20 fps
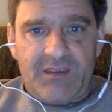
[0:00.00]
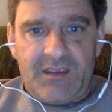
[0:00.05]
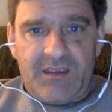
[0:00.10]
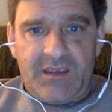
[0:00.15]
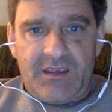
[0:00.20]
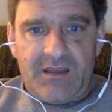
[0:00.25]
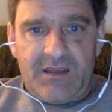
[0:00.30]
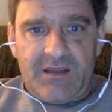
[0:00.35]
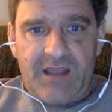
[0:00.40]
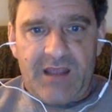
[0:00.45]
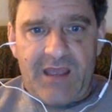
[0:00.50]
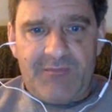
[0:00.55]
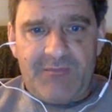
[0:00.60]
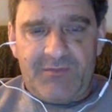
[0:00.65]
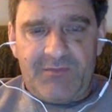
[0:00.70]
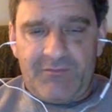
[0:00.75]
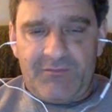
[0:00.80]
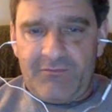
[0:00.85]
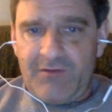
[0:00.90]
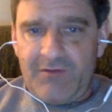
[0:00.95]
and it
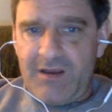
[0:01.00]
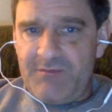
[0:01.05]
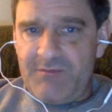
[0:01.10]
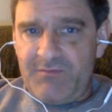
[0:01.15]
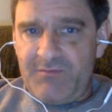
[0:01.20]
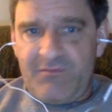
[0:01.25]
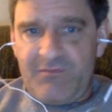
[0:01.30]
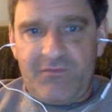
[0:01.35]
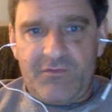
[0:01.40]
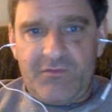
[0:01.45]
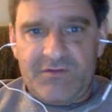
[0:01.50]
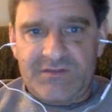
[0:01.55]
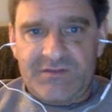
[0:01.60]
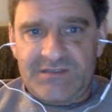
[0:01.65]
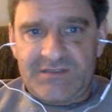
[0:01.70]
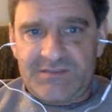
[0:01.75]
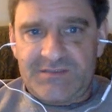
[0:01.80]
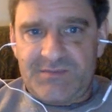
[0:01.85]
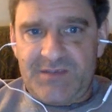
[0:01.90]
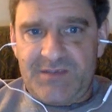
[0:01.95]
happened right before
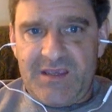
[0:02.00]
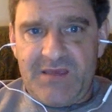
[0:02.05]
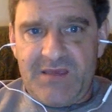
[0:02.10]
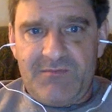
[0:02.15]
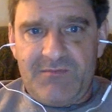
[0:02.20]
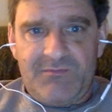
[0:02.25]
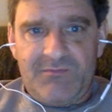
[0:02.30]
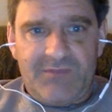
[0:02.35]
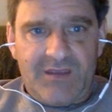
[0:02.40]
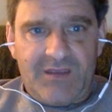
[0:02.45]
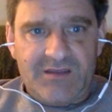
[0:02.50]
6 p.m.